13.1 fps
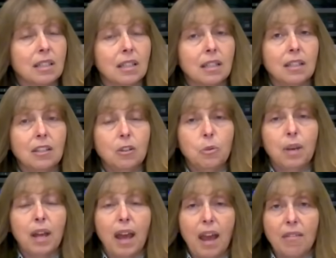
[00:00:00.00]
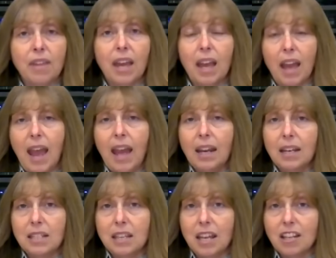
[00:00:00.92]
and then you would have that
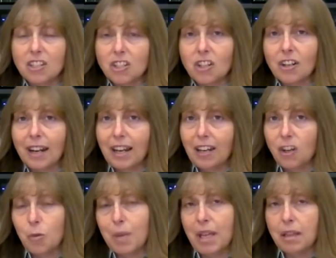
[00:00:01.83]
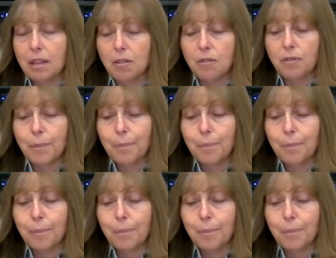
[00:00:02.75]
added texture in your meatloaf.